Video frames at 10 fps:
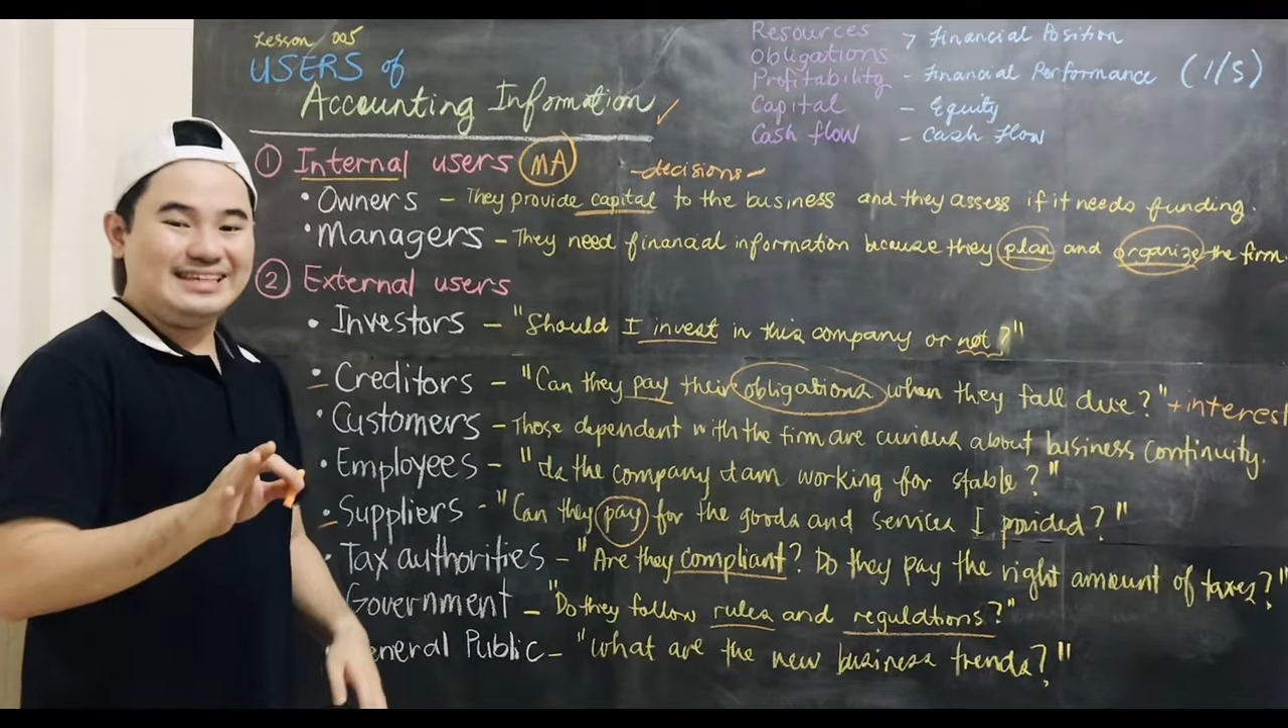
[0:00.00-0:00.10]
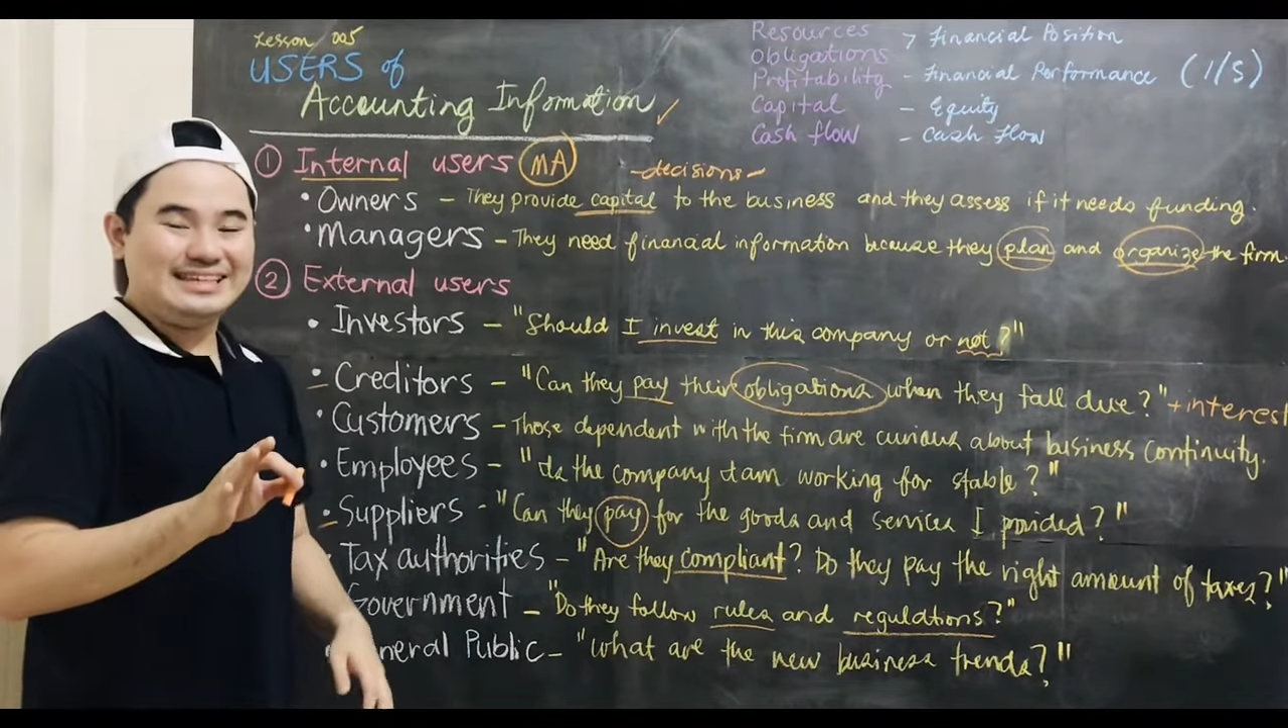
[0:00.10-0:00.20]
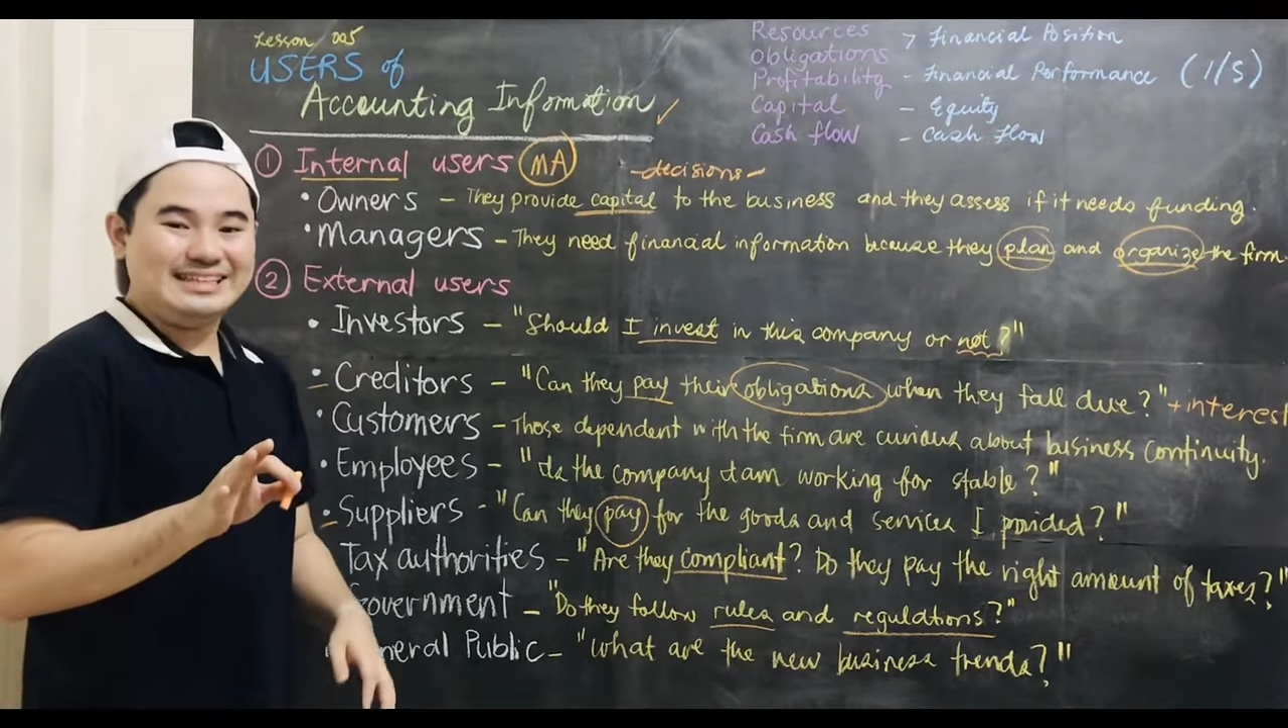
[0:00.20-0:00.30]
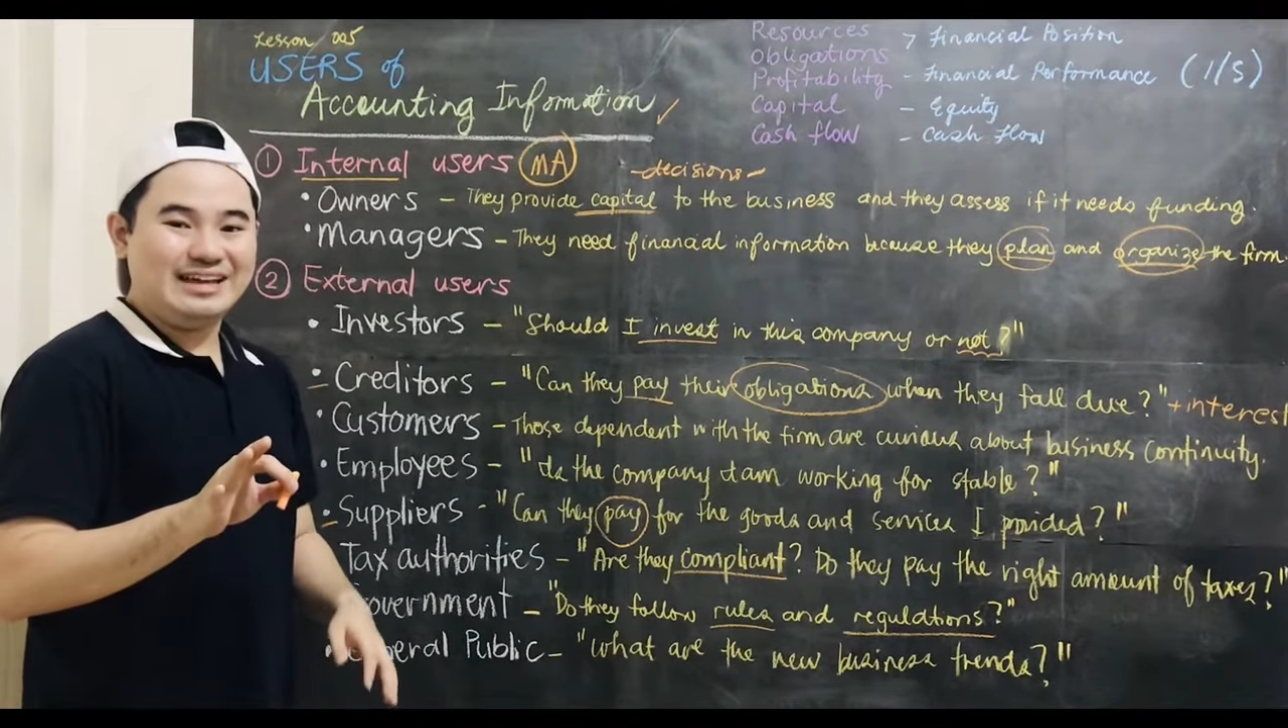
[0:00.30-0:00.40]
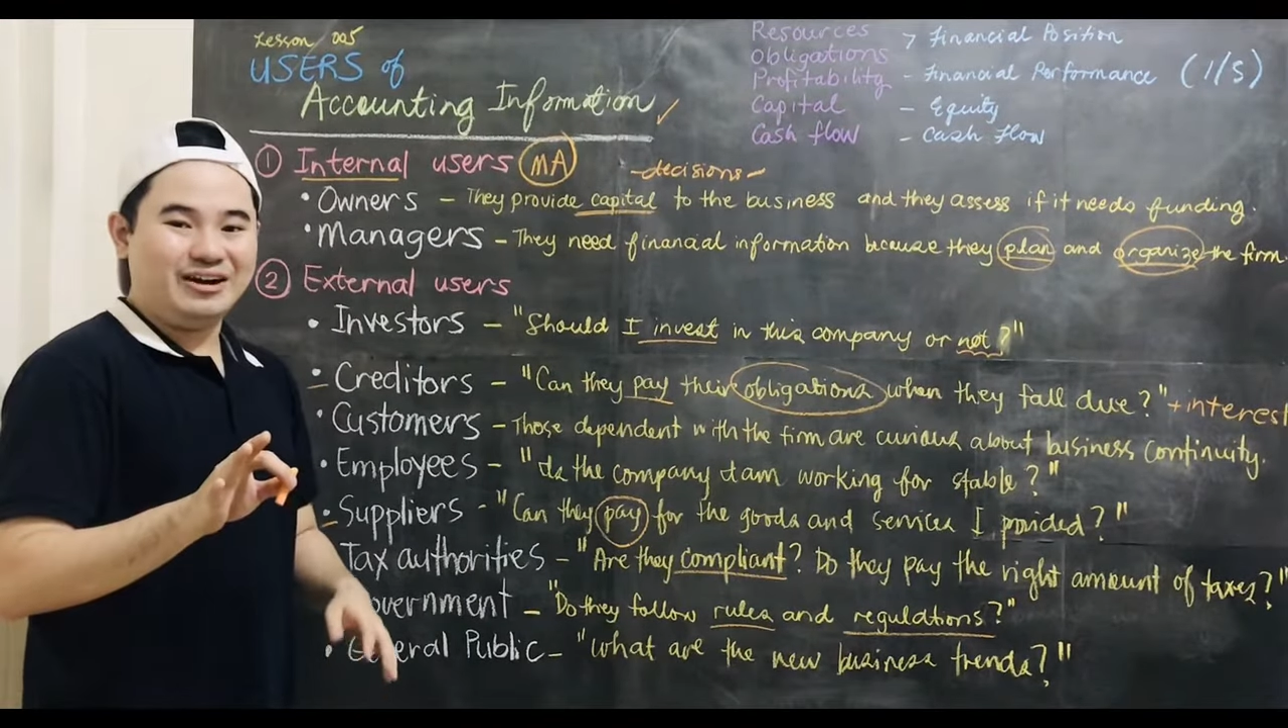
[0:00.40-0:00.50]

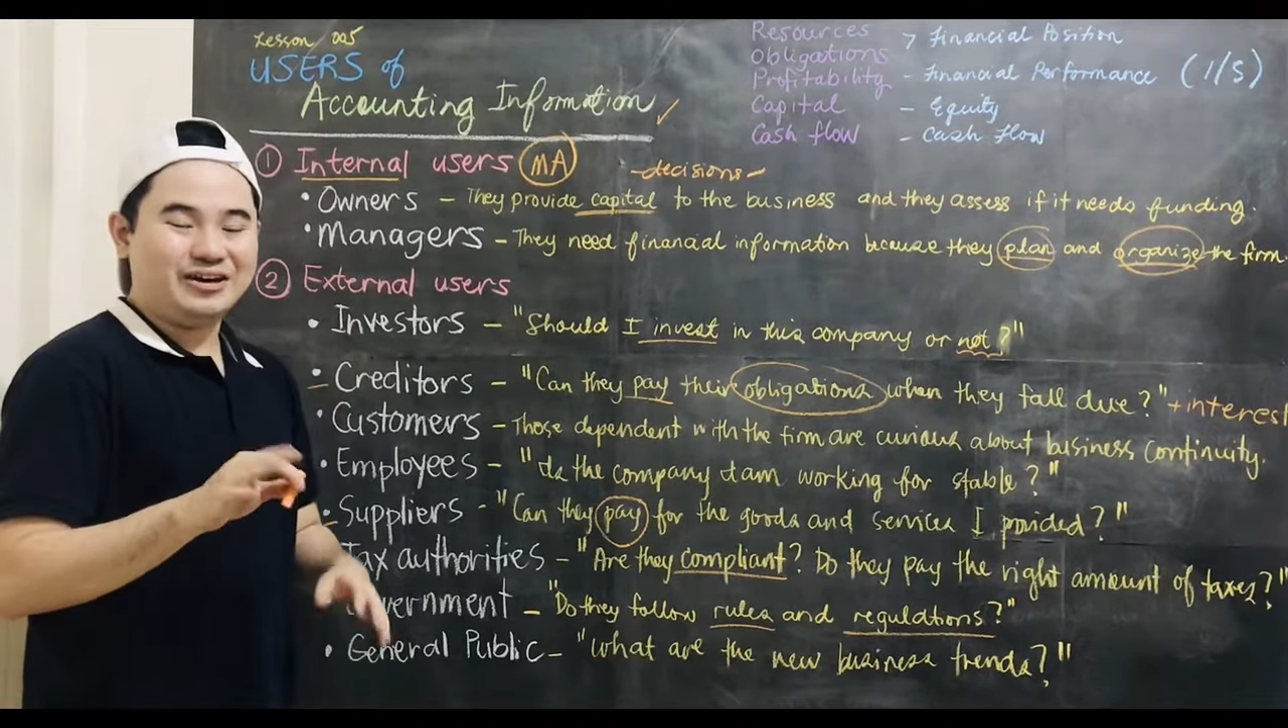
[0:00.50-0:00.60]
need